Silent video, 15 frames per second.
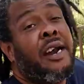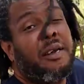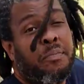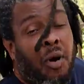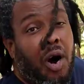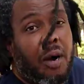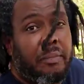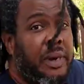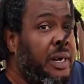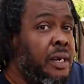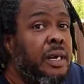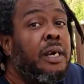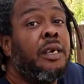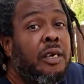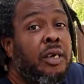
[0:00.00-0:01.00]
department,
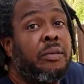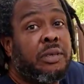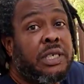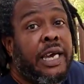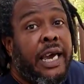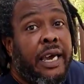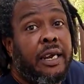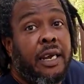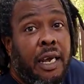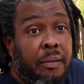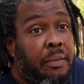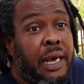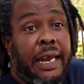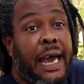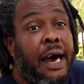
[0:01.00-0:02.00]
you know what I'm
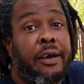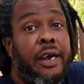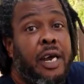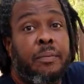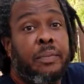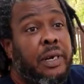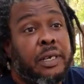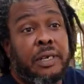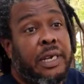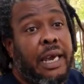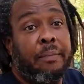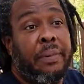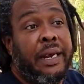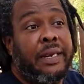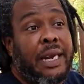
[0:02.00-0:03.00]
saying, and out here, but they
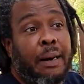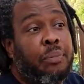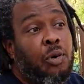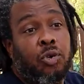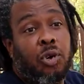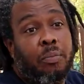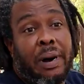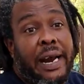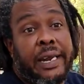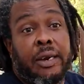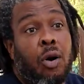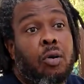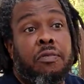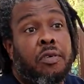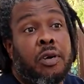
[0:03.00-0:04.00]
better not pull nobody
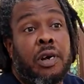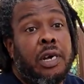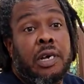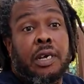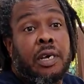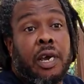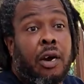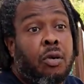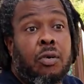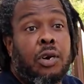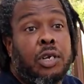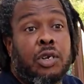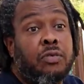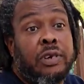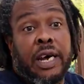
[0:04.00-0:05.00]
over or
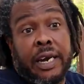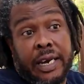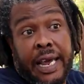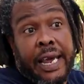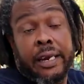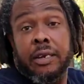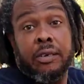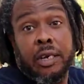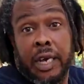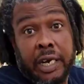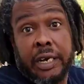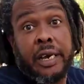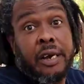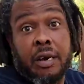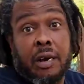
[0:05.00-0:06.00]
do none of that in
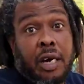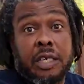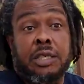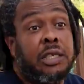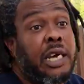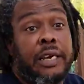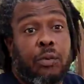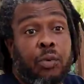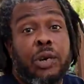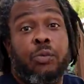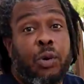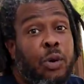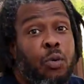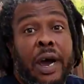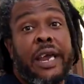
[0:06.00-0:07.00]
here, because
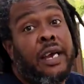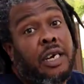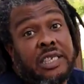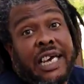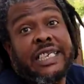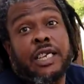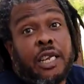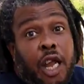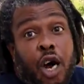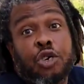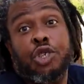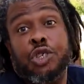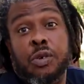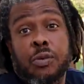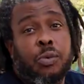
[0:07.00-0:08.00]
we wait, because that's a
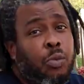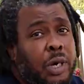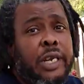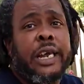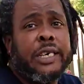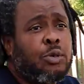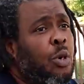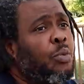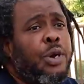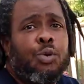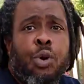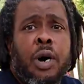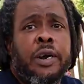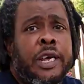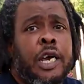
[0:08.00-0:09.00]
lawsuit. That's what we
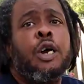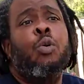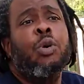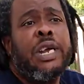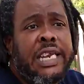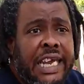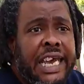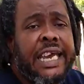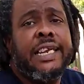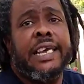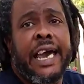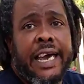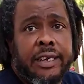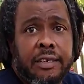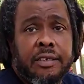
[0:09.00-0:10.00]
want. We
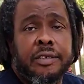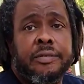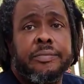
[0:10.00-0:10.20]
need that.